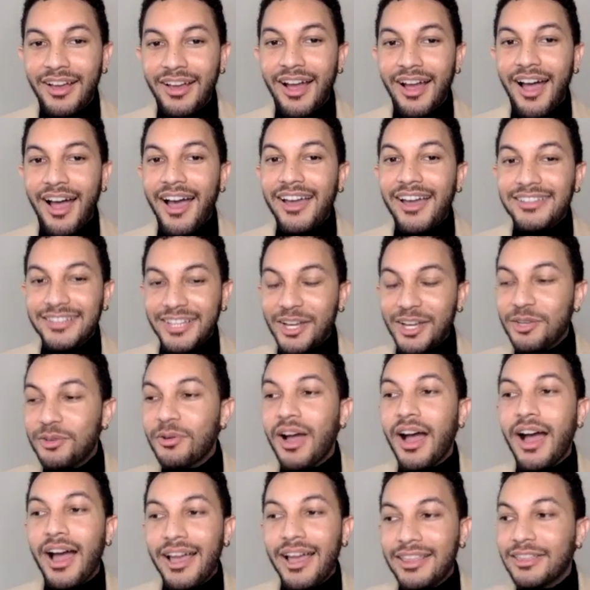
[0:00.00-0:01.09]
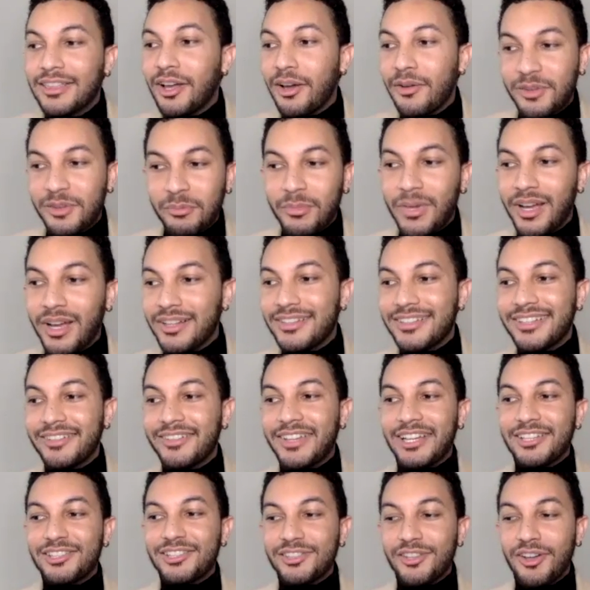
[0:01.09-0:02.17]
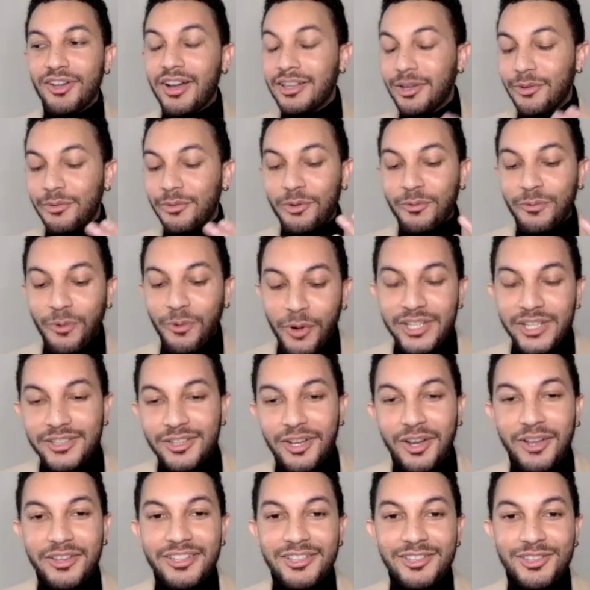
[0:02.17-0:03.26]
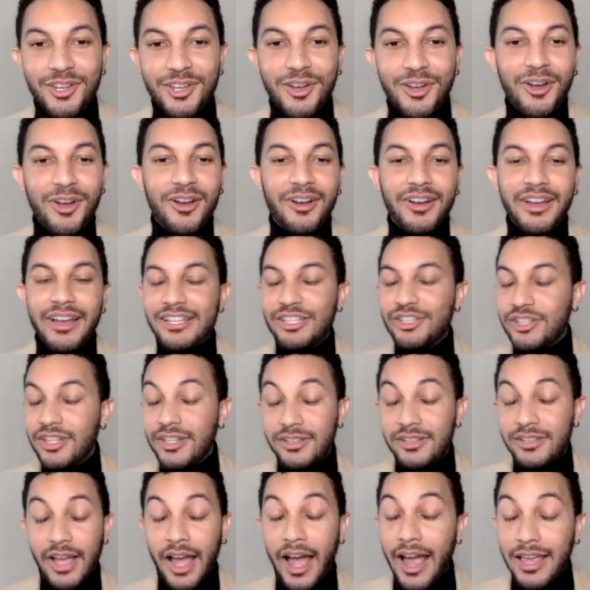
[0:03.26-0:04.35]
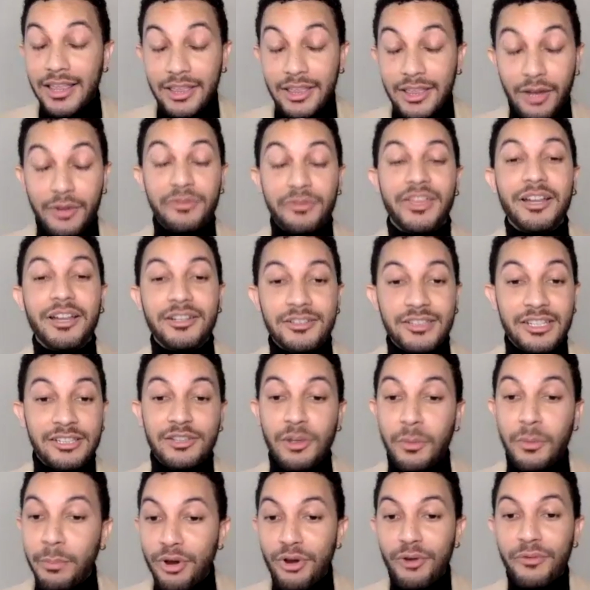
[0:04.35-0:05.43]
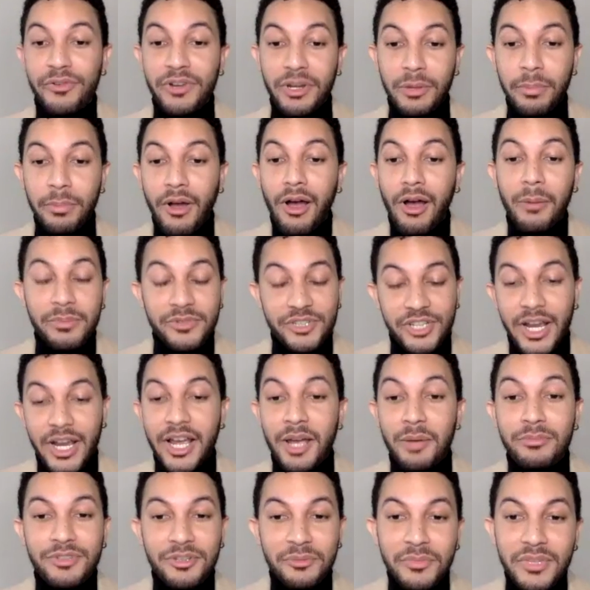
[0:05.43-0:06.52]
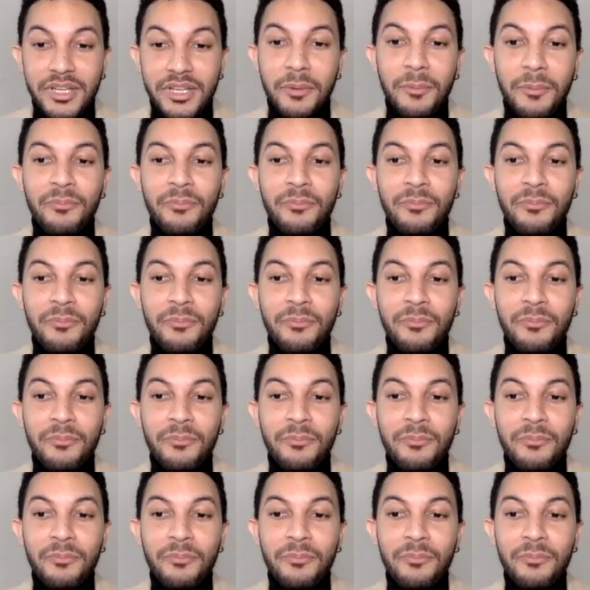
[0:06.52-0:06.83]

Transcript: I tell you, I love the melody of that song. I love your voice on the song. It's just, I love that. It's a perfect pop jam to me.